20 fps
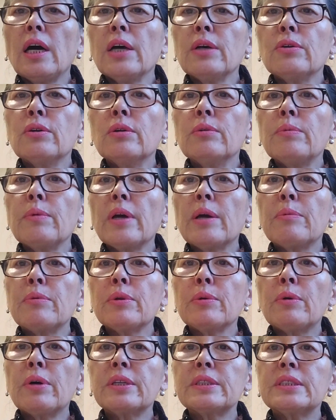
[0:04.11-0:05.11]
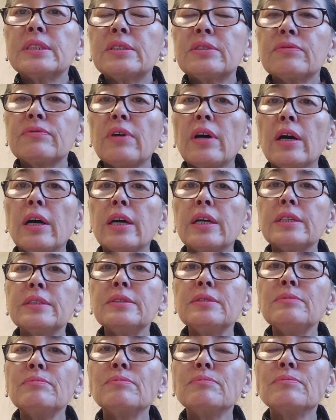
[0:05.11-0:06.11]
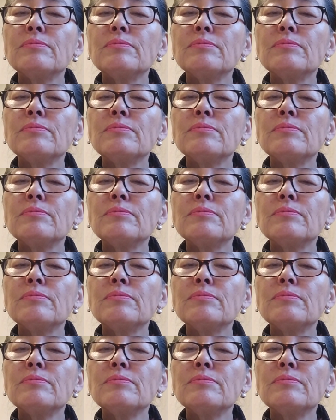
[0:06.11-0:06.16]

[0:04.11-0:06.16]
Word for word: hope everyone is fine.